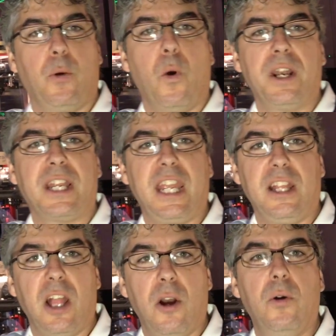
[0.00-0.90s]
a 1
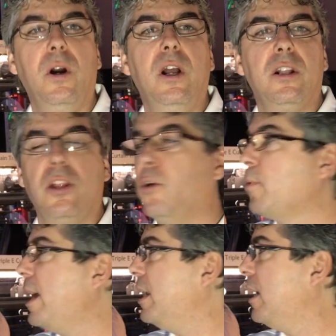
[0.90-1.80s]
kilo load
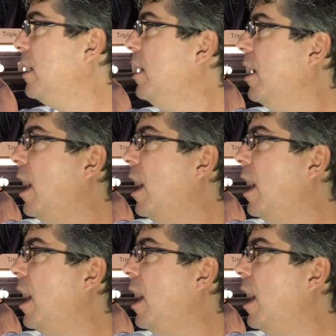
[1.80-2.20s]
rating,